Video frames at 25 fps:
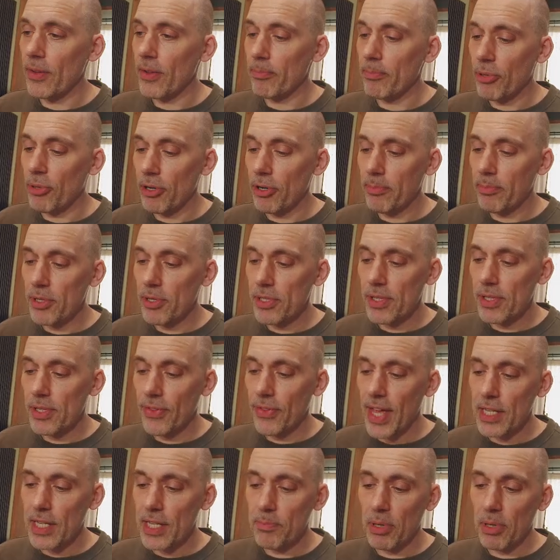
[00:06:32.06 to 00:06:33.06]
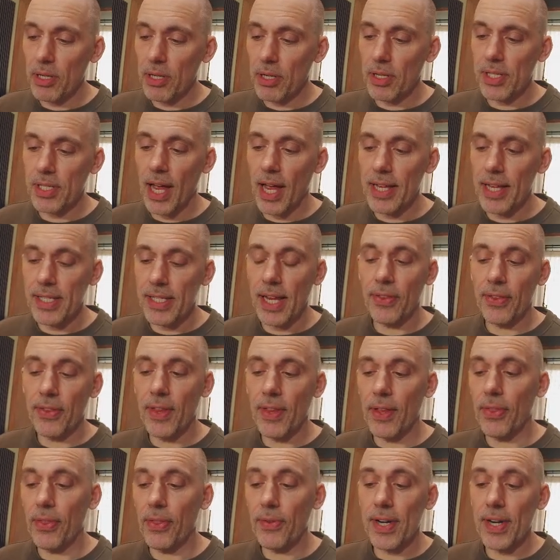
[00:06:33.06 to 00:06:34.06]
on purpose. That's because I set
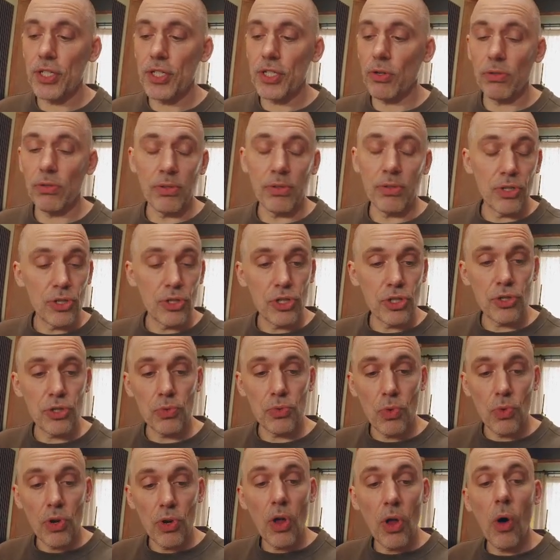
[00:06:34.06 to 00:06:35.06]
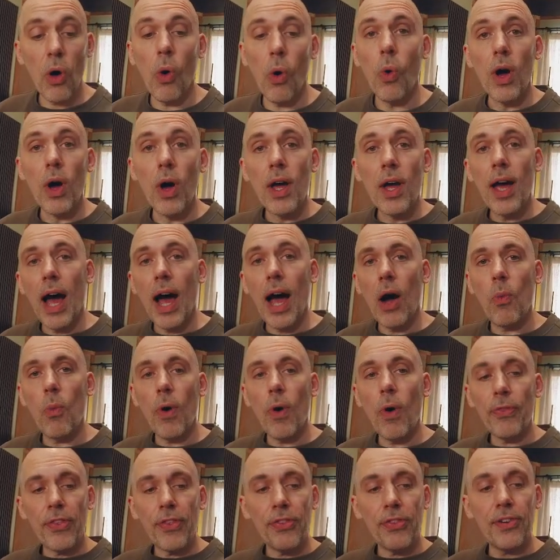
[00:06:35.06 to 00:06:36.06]
the threshold too low. I
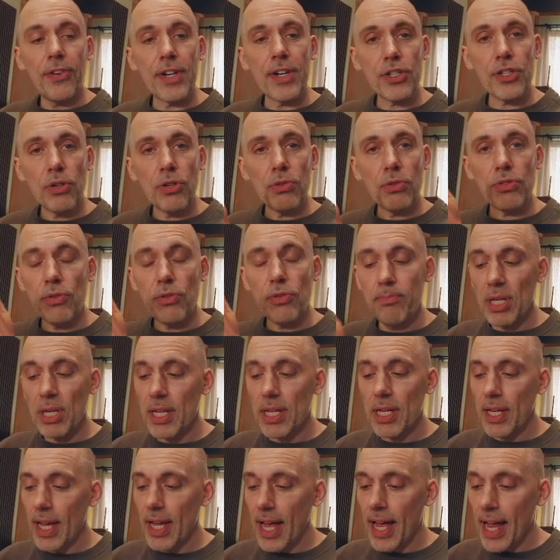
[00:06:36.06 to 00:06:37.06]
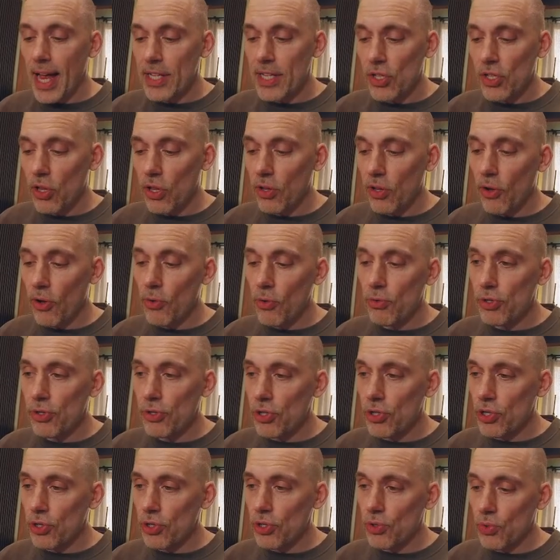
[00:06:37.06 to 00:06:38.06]
want the threshold to be as close
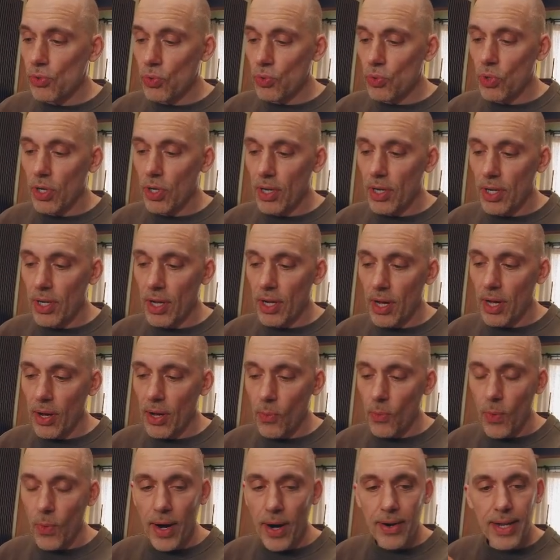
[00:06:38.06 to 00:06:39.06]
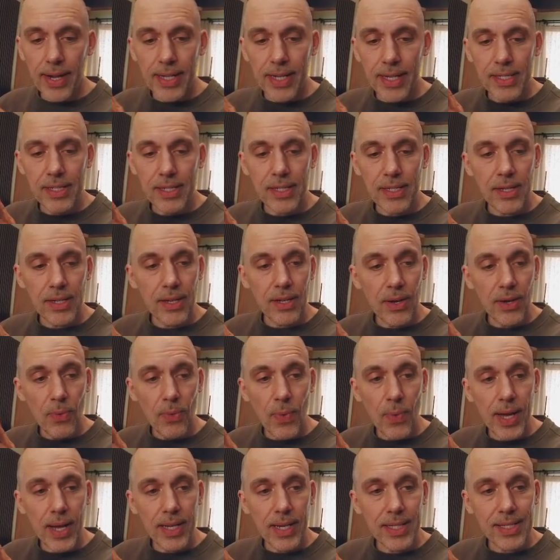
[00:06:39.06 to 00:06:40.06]
to where it is
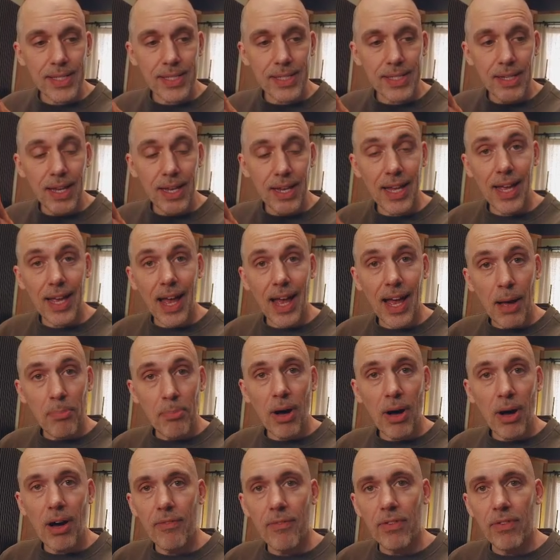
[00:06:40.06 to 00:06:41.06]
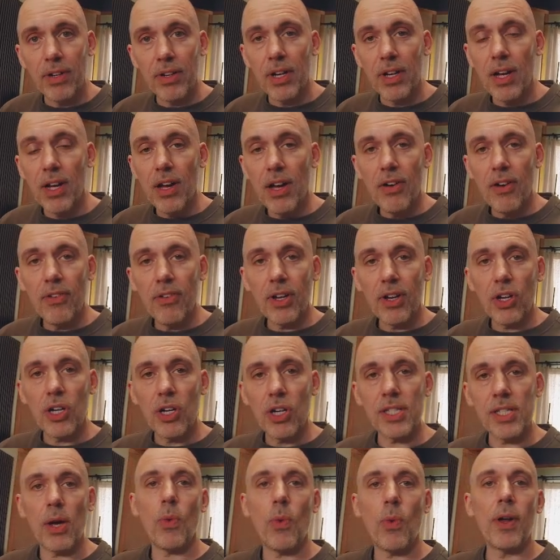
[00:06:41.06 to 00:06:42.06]
when it's above,
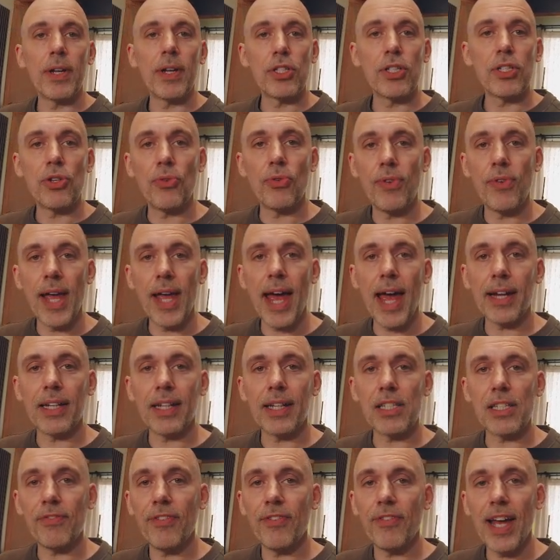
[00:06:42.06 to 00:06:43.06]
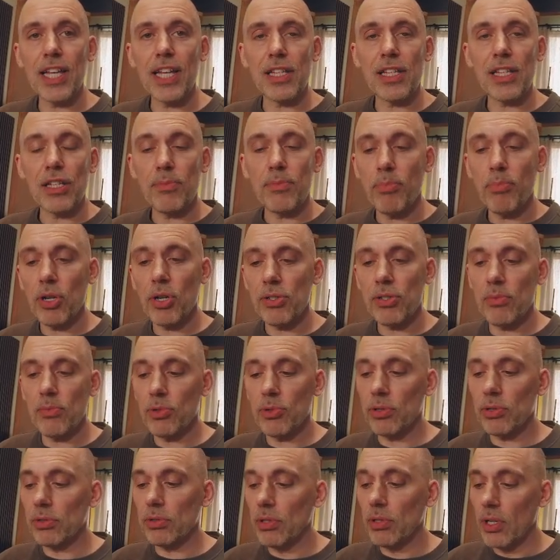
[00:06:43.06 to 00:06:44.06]
because I want it to react as fast as
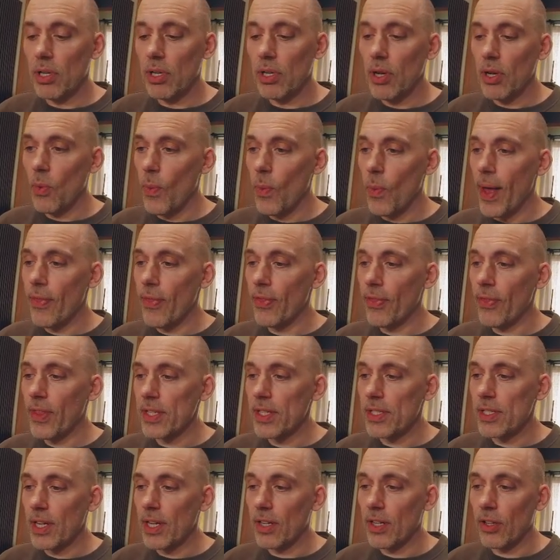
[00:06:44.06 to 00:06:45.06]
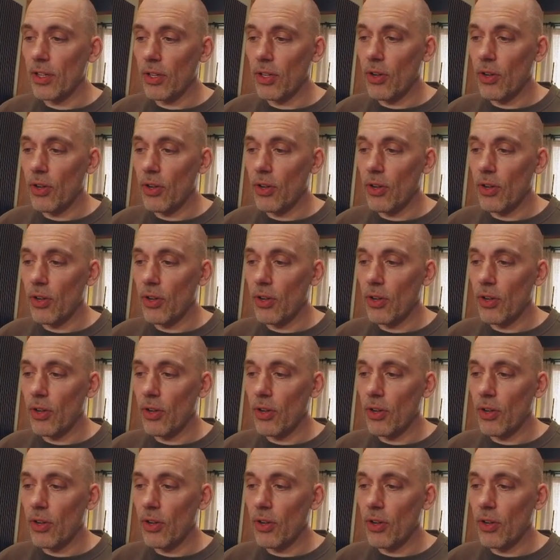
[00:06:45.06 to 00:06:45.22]
possible when the signal